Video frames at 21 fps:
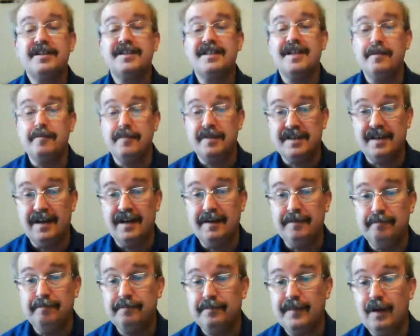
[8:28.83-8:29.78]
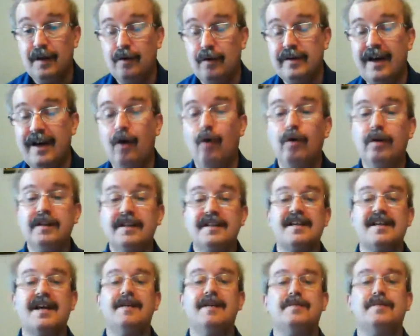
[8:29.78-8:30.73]
British summertime. Okay,
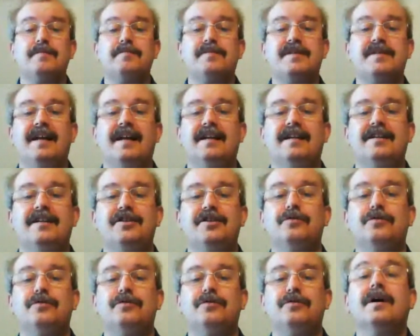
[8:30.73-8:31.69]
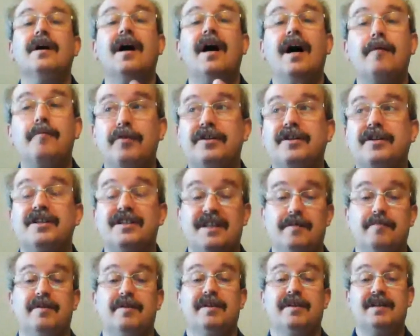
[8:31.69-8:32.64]
all the times I'm telling you are
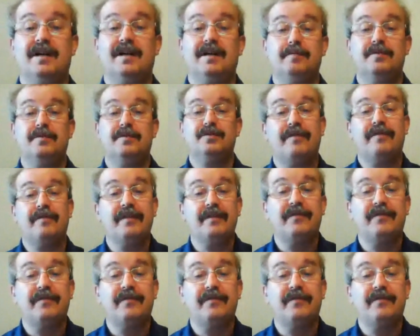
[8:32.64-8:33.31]
British summertime.